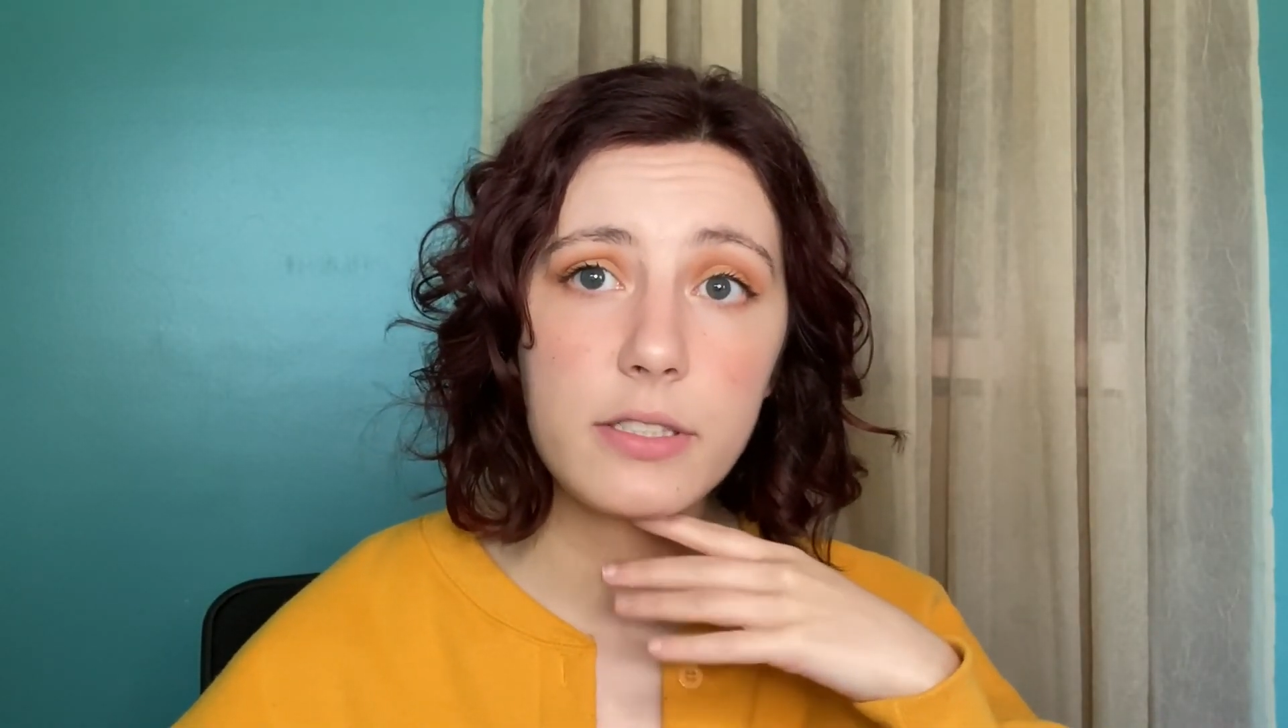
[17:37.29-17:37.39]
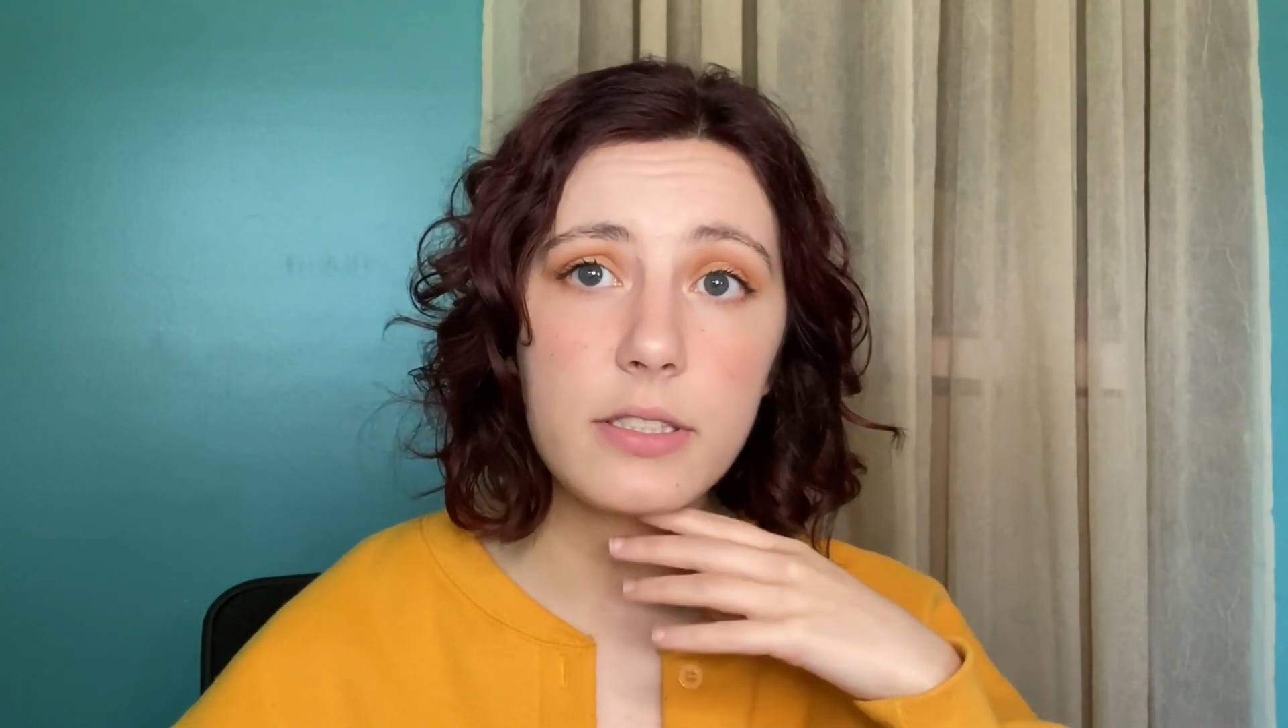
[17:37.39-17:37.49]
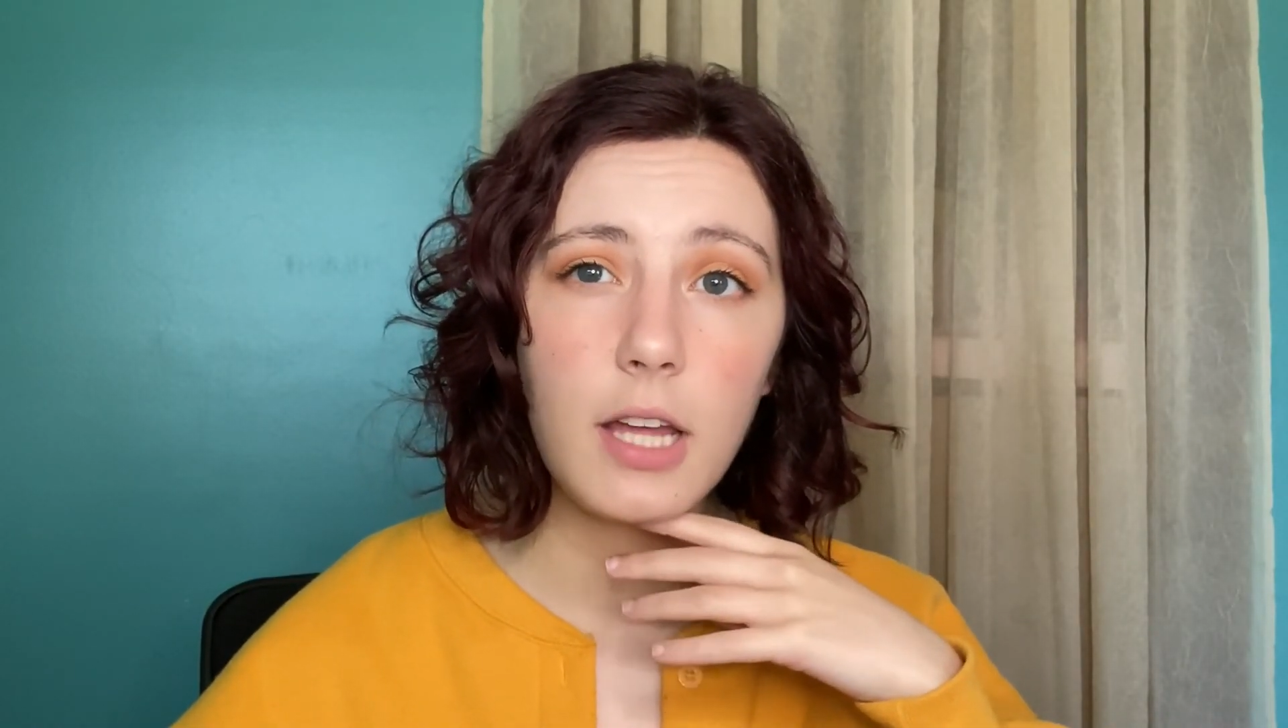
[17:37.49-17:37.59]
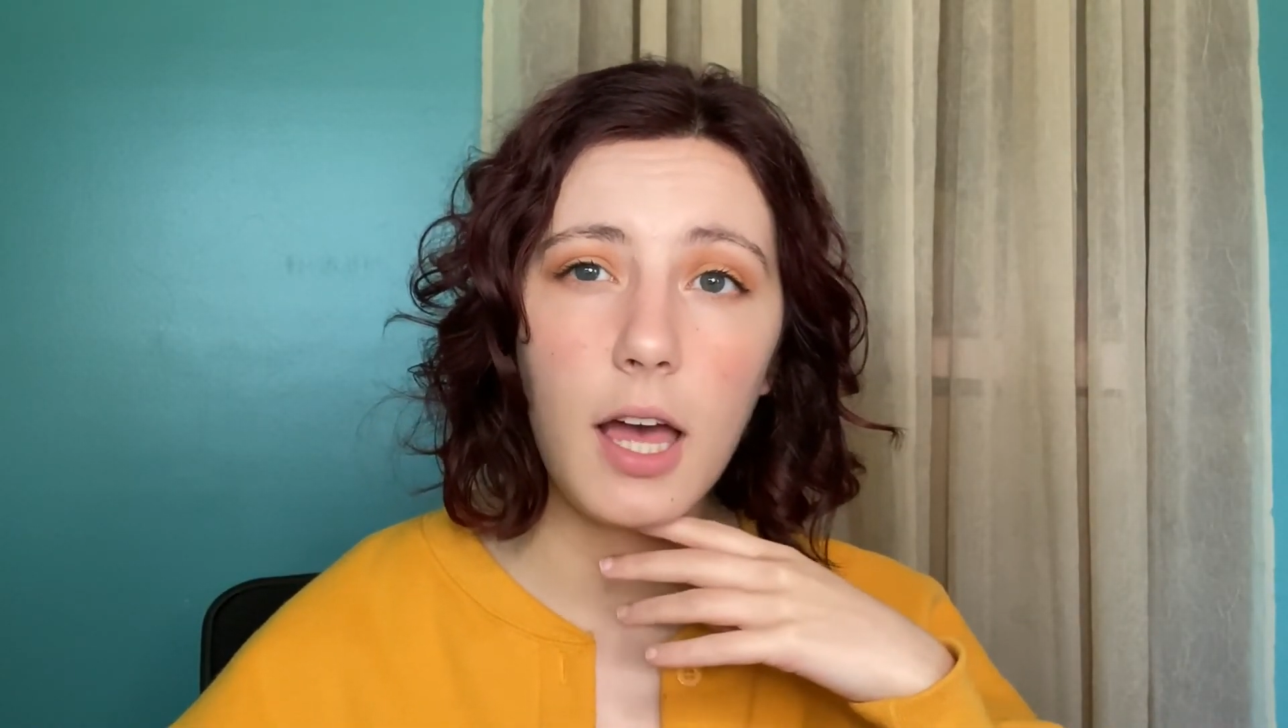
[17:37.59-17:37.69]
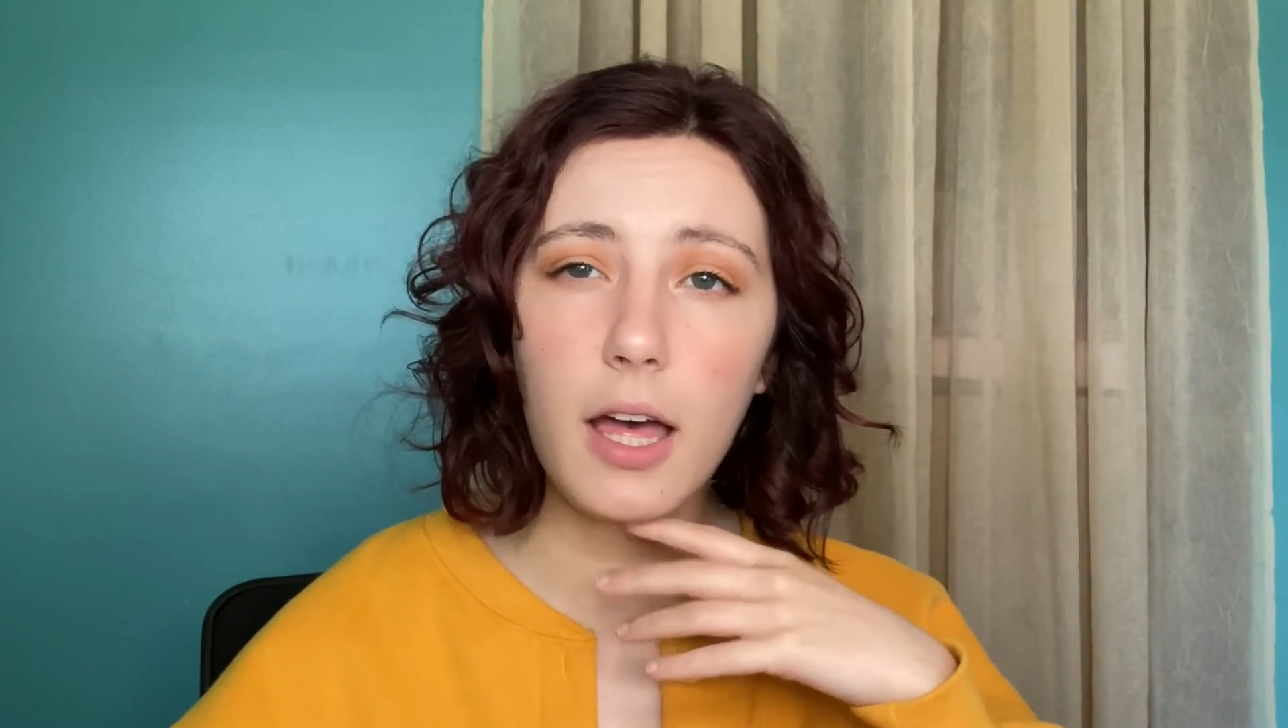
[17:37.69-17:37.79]

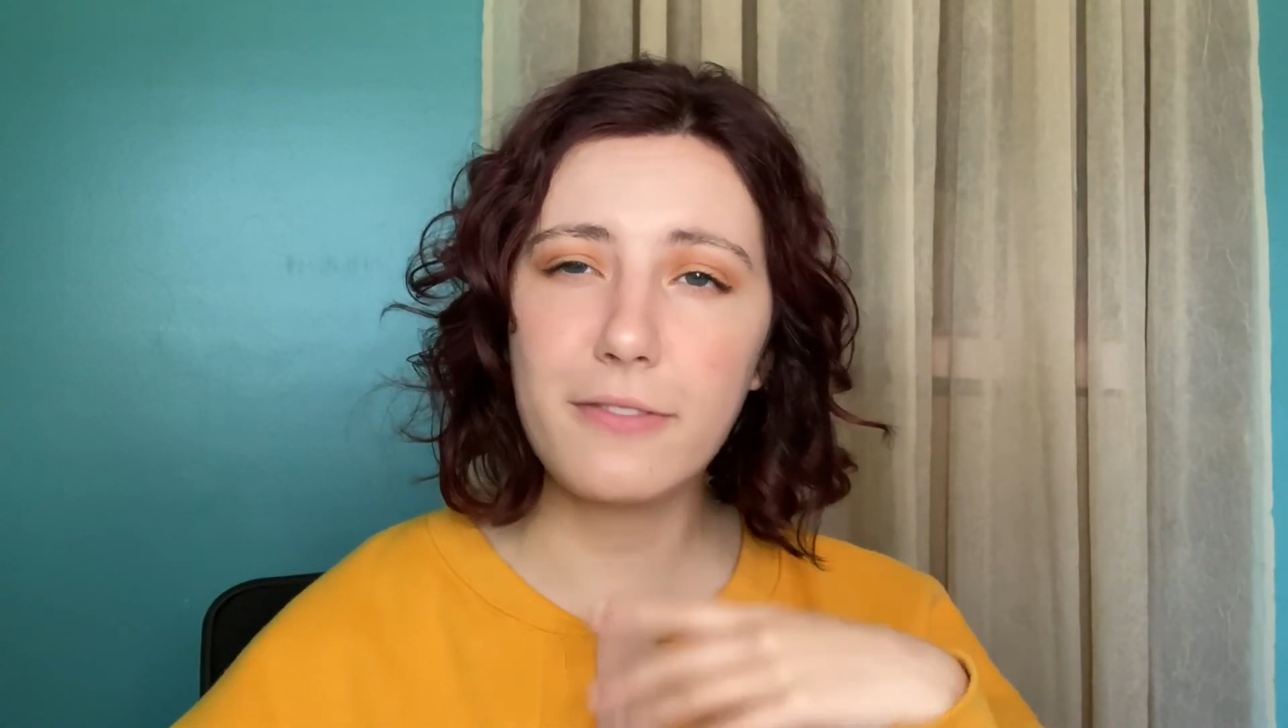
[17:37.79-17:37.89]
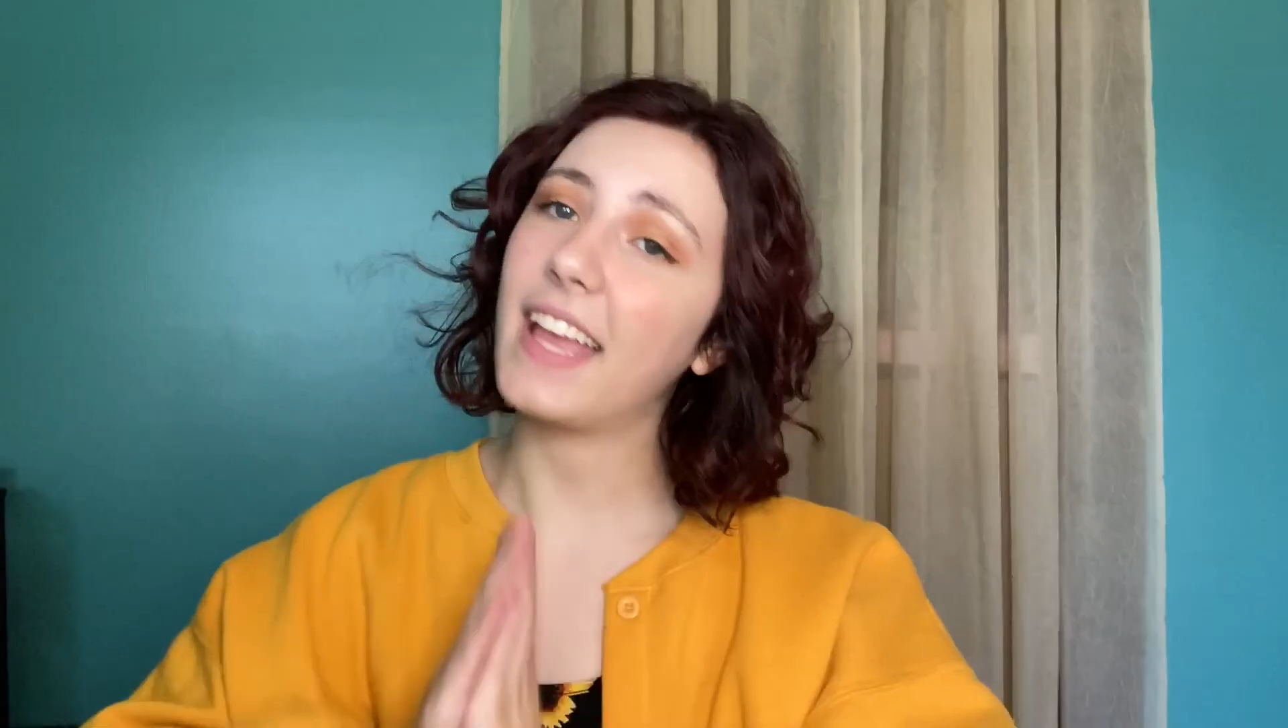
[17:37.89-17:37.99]
stuff.